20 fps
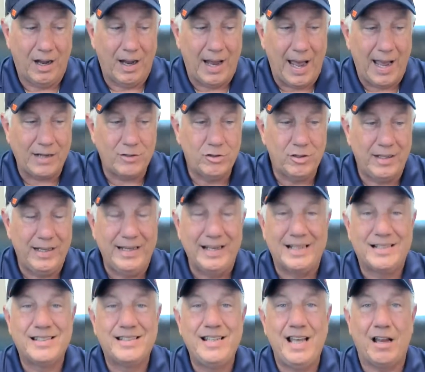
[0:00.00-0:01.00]
actually an
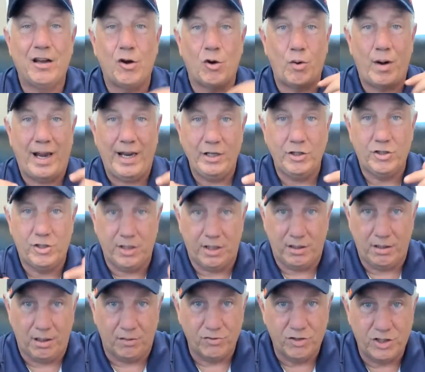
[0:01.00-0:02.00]

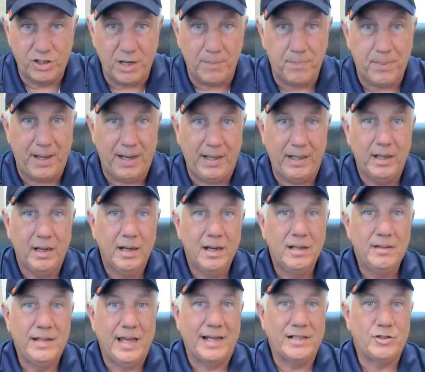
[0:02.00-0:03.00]
acceleration of shipping
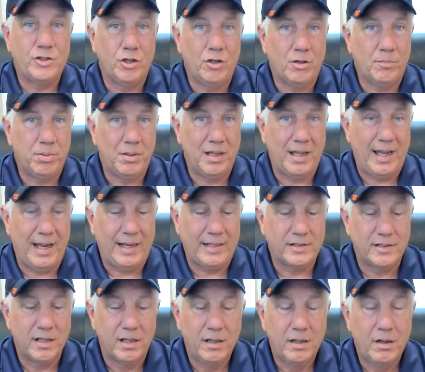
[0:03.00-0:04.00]
that took
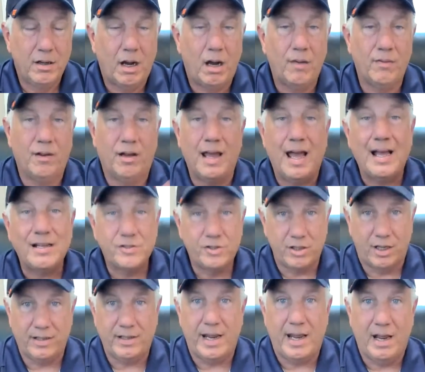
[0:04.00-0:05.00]
place on the last
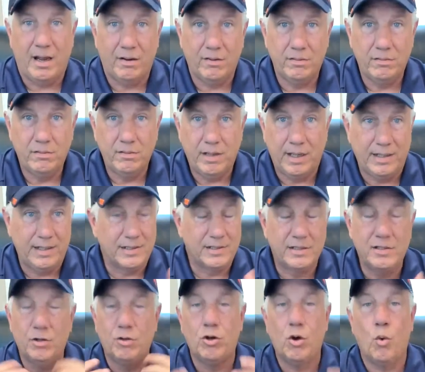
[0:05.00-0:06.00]
shutdown. And it's
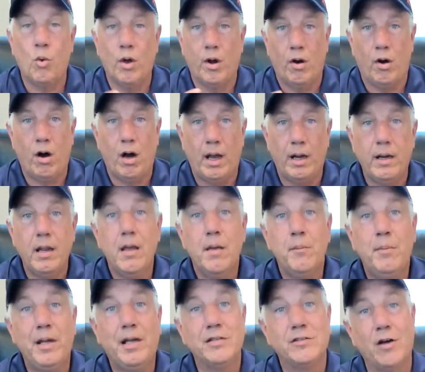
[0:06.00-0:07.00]
still going on,
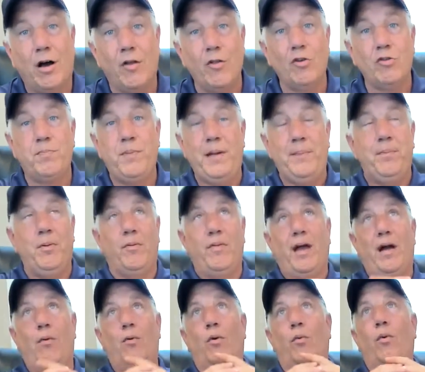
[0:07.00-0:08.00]
because all those people
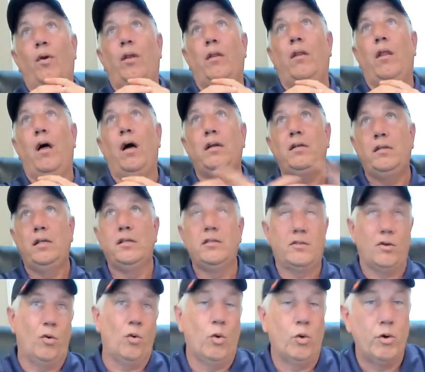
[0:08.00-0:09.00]
that were reluctant
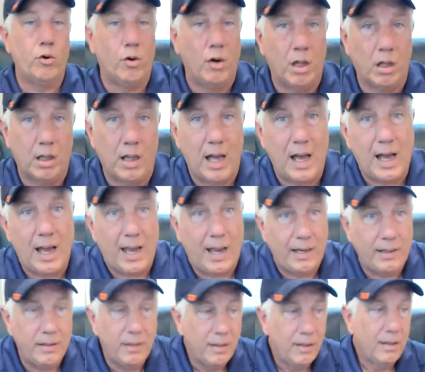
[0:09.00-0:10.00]
to order
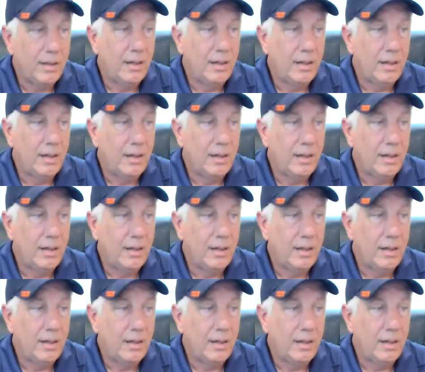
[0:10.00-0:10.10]
online